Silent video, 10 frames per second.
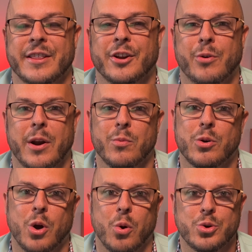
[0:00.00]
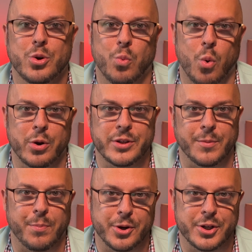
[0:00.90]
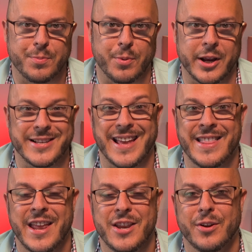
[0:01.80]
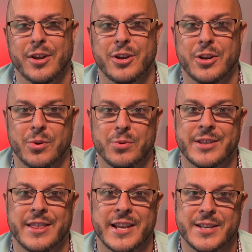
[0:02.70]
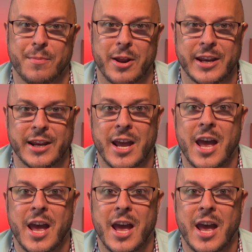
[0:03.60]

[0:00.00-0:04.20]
the credit will go towards the purchase price, and then you could use this money